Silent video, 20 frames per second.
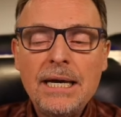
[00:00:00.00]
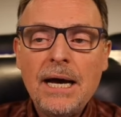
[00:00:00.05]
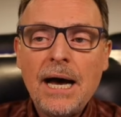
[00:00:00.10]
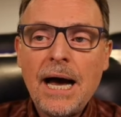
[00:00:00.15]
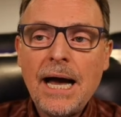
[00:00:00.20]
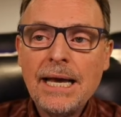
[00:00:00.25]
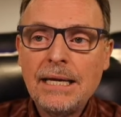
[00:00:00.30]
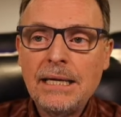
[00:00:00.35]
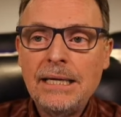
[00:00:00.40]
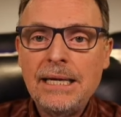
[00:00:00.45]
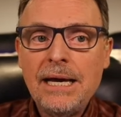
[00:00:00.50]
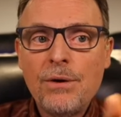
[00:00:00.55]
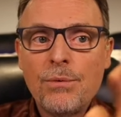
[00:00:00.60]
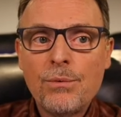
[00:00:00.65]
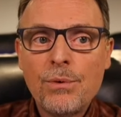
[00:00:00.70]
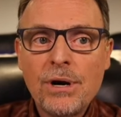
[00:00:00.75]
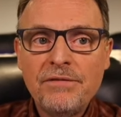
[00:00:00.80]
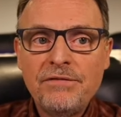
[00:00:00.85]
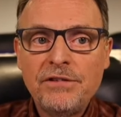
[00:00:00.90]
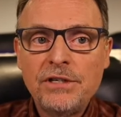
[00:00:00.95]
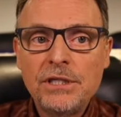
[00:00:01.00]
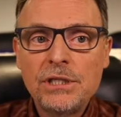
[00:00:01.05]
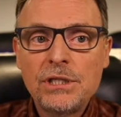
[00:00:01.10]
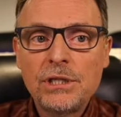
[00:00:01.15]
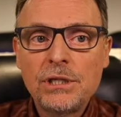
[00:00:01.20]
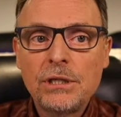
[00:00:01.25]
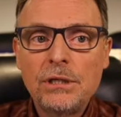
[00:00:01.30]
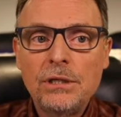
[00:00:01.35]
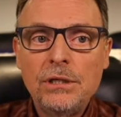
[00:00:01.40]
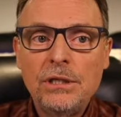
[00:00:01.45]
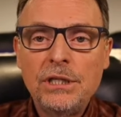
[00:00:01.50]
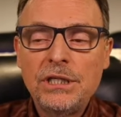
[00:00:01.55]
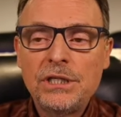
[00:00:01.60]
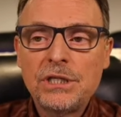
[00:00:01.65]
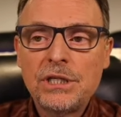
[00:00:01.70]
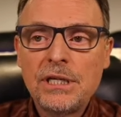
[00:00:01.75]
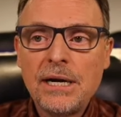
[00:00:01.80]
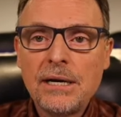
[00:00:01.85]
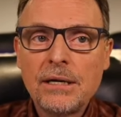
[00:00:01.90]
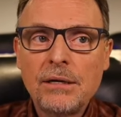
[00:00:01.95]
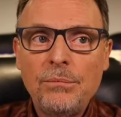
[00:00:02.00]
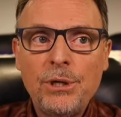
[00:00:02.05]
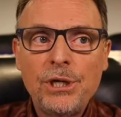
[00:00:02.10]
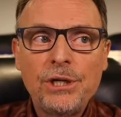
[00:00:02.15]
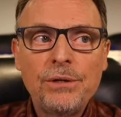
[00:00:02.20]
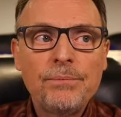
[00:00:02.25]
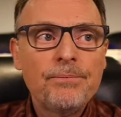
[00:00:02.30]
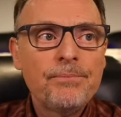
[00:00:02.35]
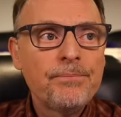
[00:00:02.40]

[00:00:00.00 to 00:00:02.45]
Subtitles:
I can now reference this document.